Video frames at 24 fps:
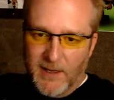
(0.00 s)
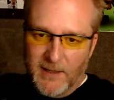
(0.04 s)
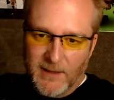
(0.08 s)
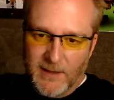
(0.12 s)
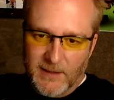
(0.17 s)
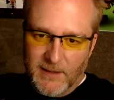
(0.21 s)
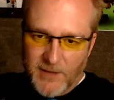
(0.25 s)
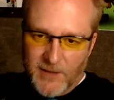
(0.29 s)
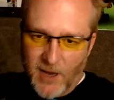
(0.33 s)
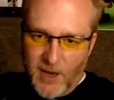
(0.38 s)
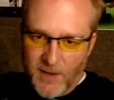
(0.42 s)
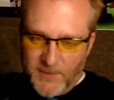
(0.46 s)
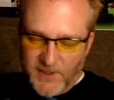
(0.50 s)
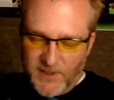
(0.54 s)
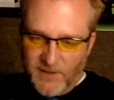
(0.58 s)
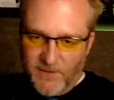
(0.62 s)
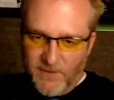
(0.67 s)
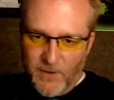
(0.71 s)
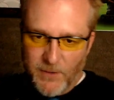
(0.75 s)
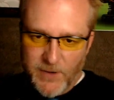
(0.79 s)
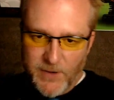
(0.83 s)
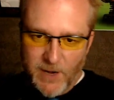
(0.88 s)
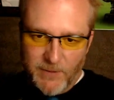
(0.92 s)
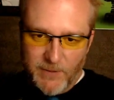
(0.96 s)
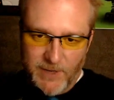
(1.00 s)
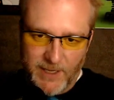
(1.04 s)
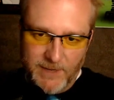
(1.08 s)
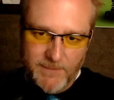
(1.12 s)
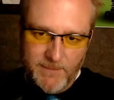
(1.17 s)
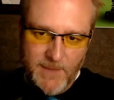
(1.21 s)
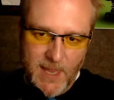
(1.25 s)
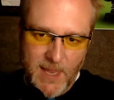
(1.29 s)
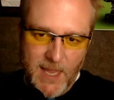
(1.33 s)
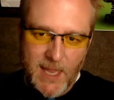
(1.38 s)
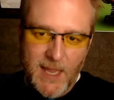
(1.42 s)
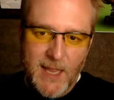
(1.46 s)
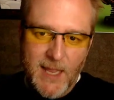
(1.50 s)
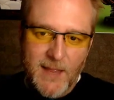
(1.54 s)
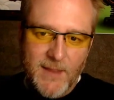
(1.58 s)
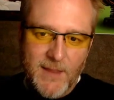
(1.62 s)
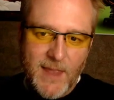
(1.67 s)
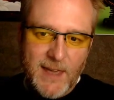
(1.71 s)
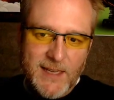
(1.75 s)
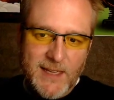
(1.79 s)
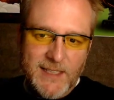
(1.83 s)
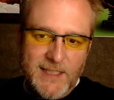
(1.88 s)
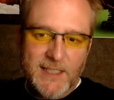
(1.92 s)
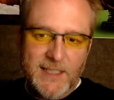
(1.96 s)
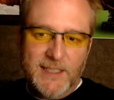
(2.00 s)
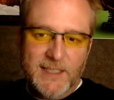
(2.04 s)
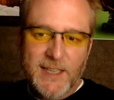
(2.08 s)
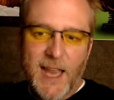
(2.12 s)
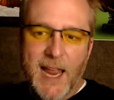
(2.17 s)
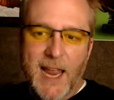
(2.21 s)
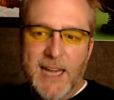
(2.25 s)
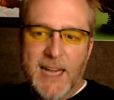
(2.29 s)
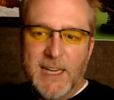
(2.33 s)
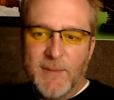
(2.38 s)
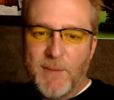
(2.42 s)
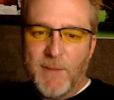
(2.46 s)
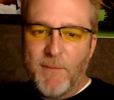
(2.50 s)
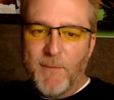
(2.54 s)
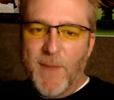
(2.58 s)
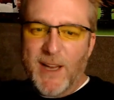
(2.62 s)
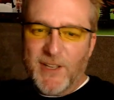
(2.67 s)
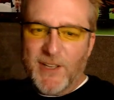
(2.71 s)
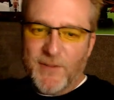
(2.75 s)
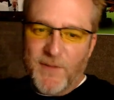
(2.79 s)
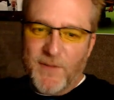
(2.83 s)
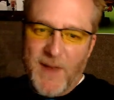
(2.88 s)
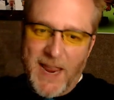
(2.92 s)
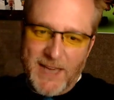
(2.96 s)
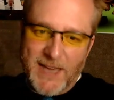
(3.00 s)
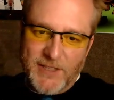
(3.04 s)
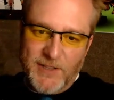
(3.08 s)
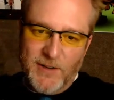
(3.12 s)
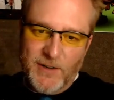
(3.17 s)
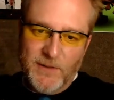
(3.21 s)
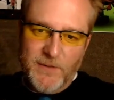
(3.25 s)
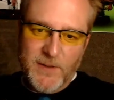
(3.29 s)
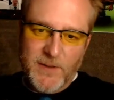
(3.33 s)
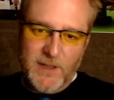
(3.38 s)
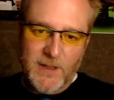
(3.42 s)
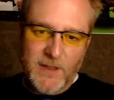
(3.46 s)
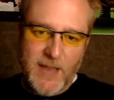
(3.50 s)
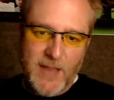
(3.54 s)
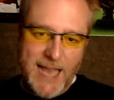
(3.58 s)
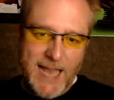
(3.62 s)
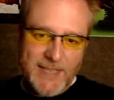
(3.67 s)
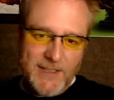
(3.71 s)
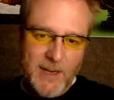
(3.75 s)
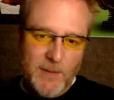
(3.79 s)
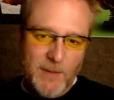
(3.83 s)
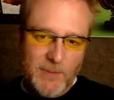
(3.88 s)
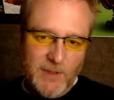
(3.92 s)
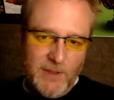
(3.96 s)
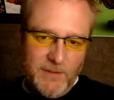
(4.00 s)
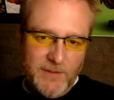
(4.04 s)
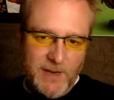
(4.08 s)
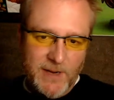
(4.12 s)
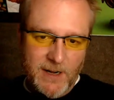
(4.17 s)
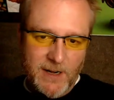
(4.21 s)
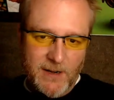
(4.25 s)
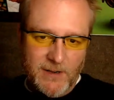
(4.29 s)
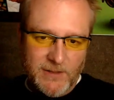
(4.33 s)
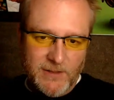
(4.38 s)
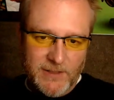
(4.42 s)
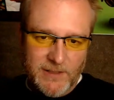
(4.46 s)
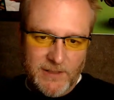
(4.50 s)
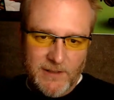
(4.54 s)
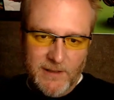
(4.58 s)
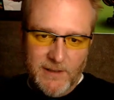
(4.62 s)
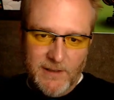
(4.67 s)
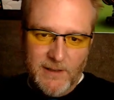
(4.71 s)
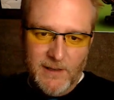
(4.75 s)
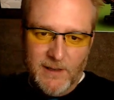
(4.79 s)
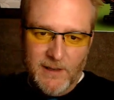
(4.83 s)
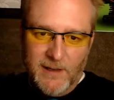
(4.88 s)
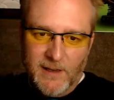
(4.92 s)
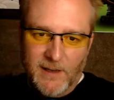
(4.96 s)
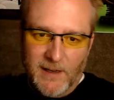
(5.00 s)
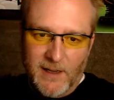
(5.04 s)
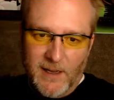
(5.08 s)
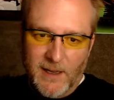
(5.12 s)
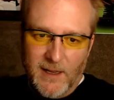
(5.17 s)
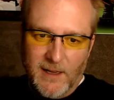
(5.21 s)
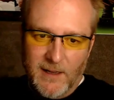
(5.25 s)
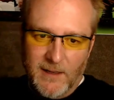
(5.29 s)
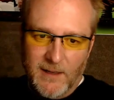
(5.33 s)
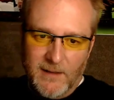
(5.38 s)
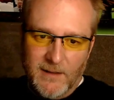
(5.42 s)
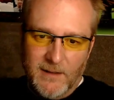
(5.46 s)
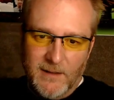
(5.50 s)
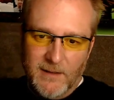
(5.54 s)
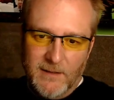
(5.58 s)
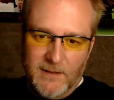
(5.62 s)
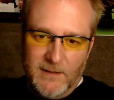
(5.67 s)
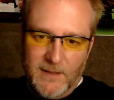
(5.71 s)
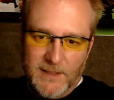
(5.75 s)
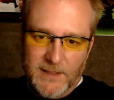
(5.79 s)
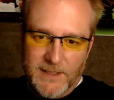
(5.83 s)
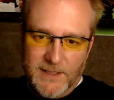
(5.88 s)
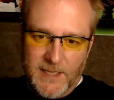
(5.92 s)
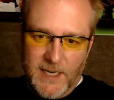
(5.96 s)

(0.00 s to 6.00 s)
Tom Servo, not really. That is designed to be much faster for the last couple of years. Uh, let's see.